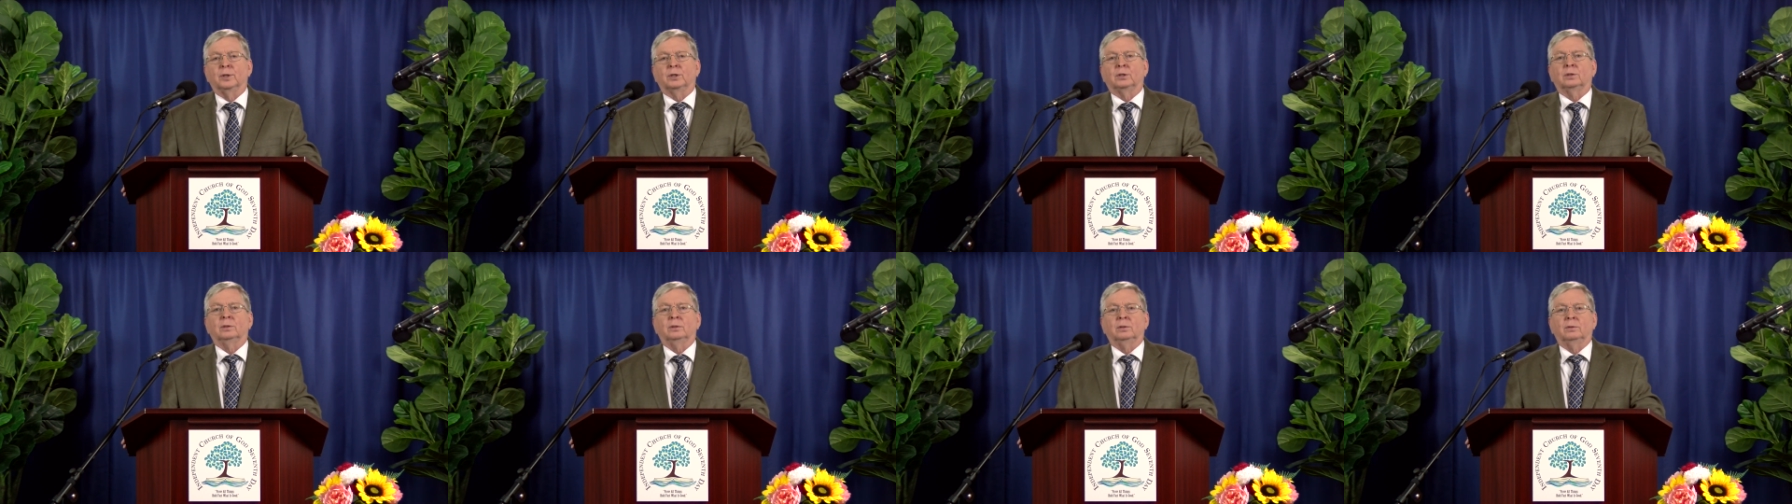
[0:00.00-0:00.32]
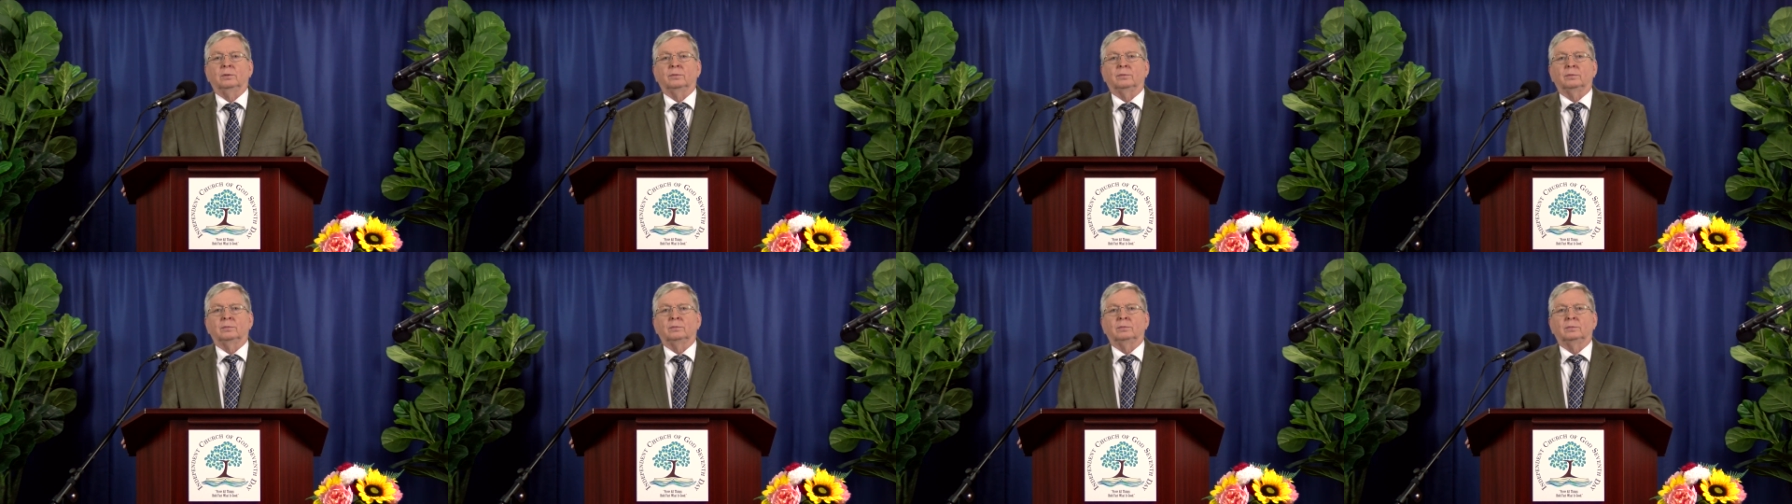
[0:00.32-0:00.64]
the
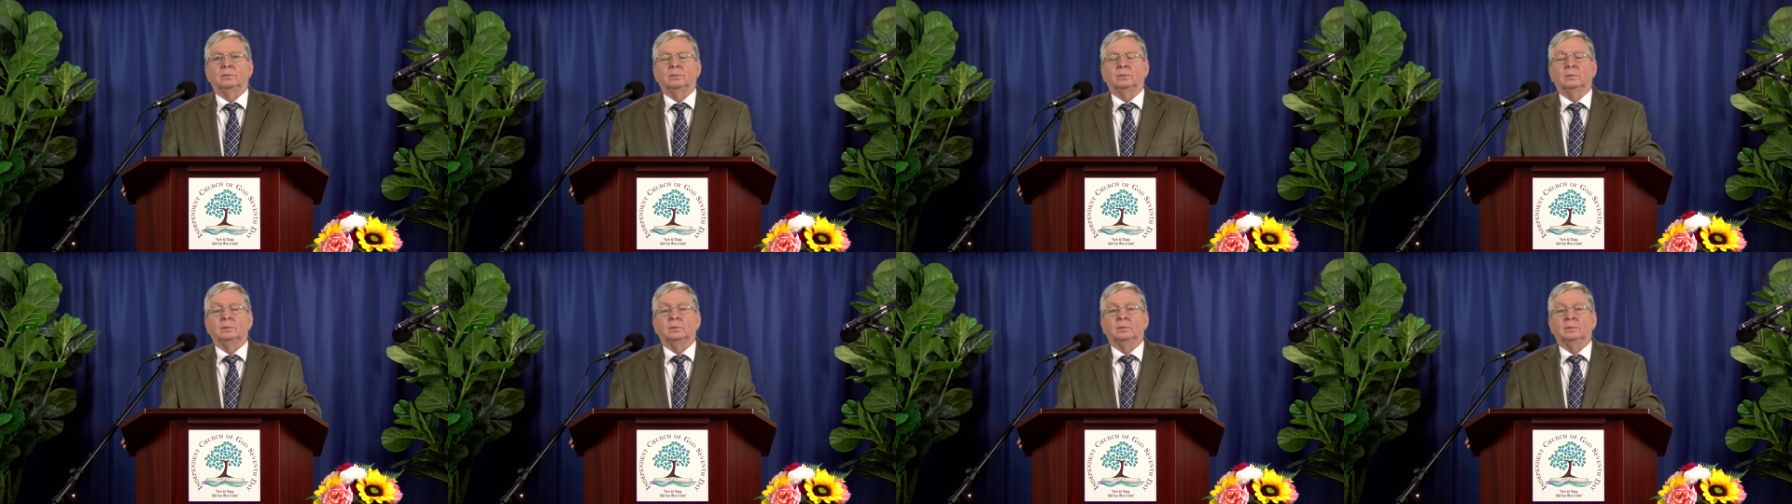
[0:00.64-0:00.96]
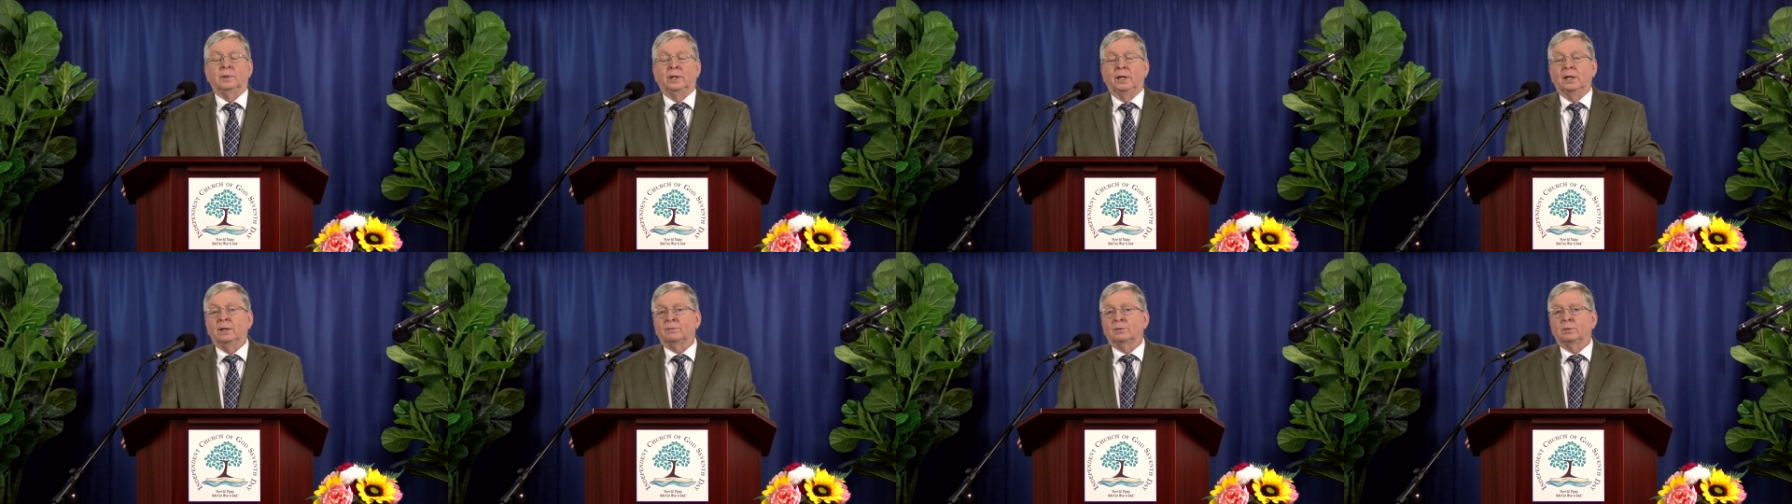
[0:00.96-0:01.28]
truth
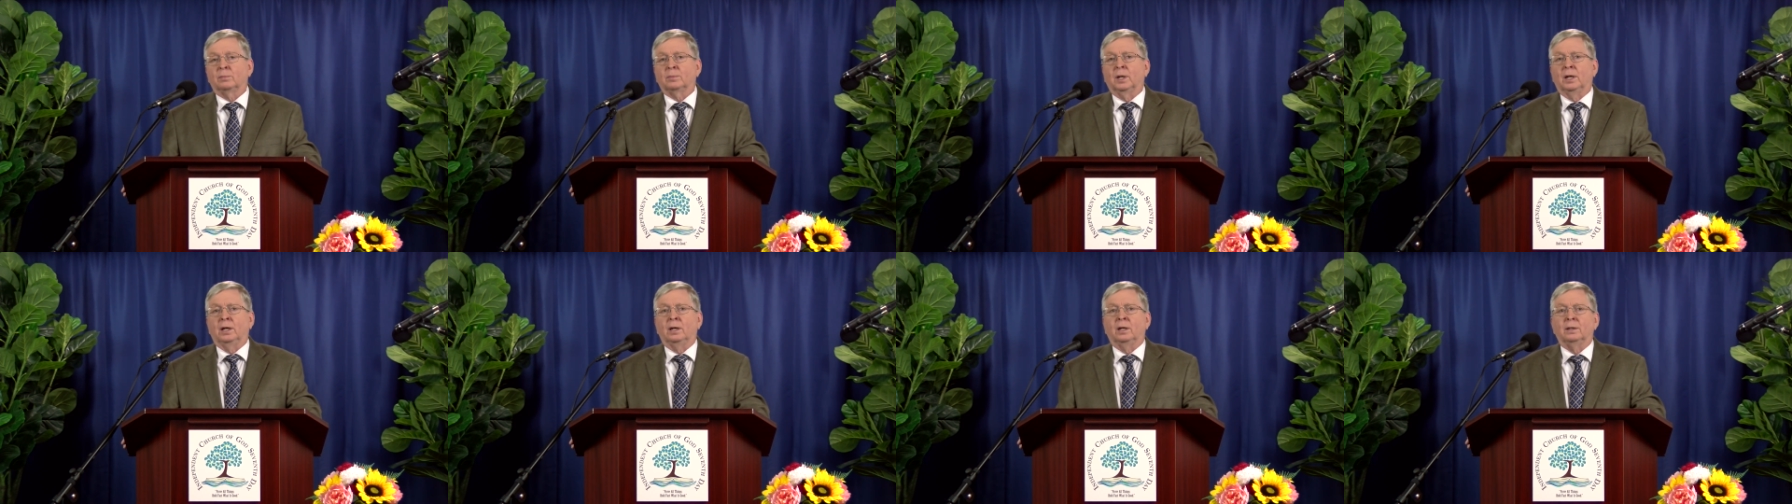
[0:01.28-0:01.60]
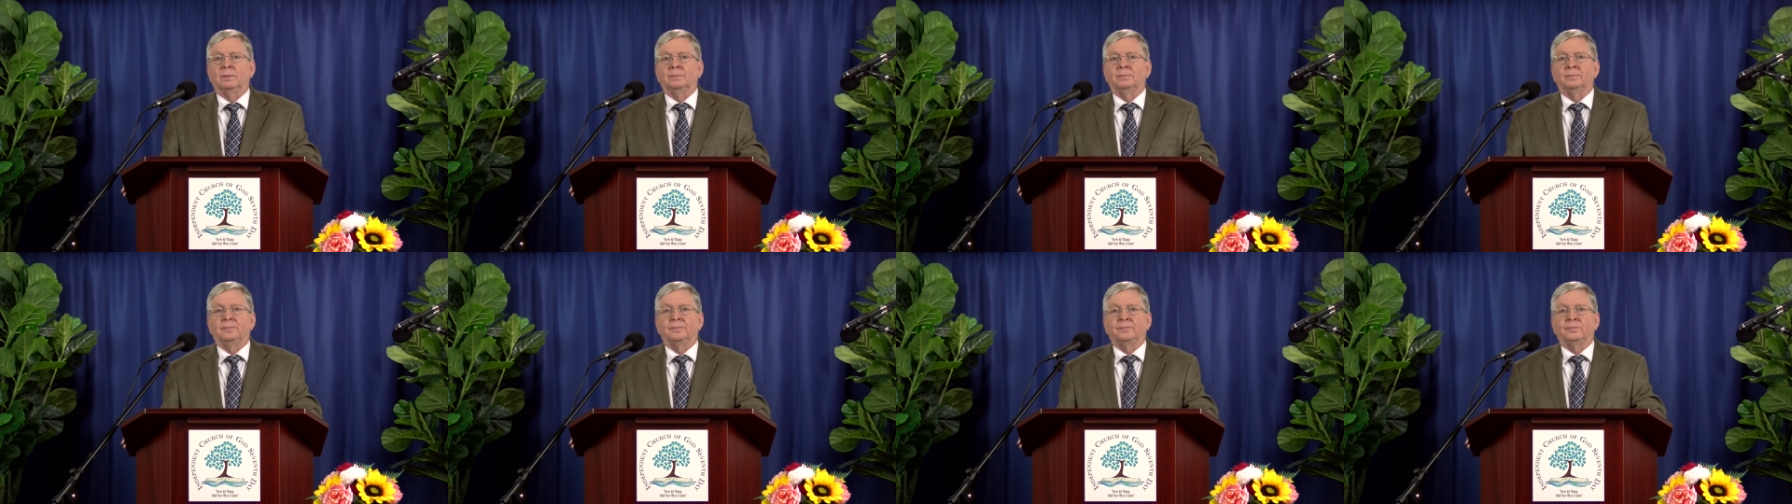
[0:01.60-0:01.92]
and from
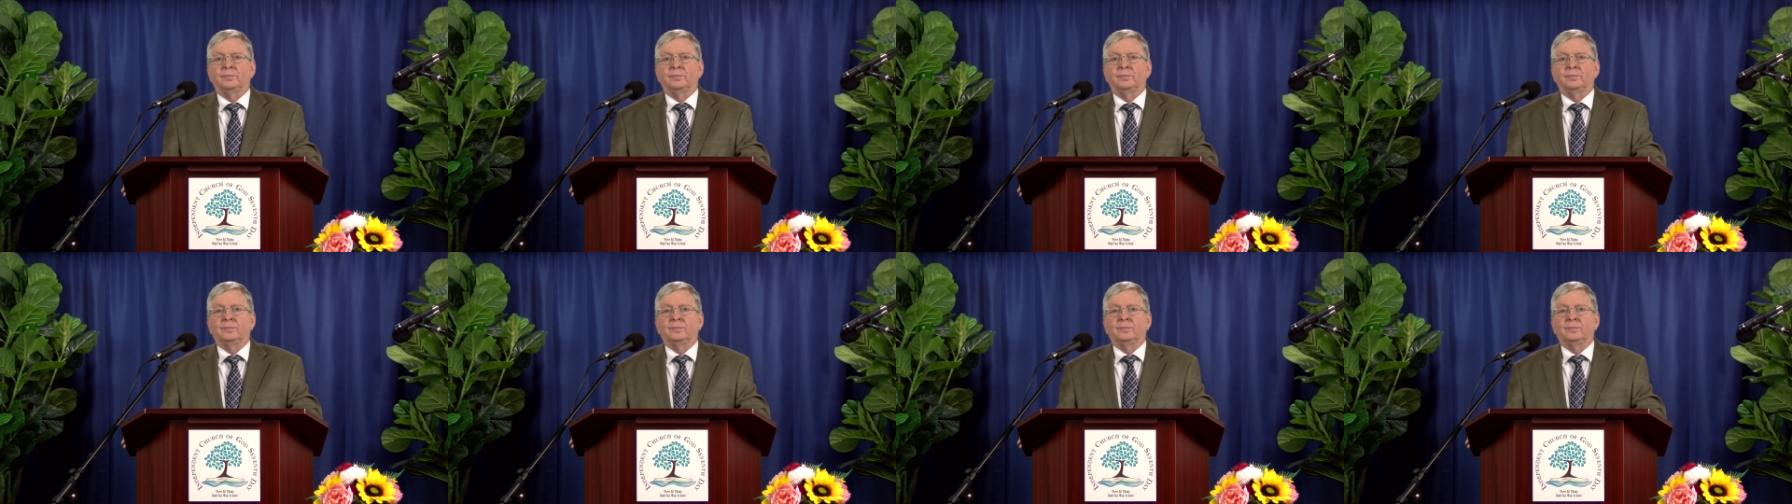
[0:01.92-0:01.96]
God.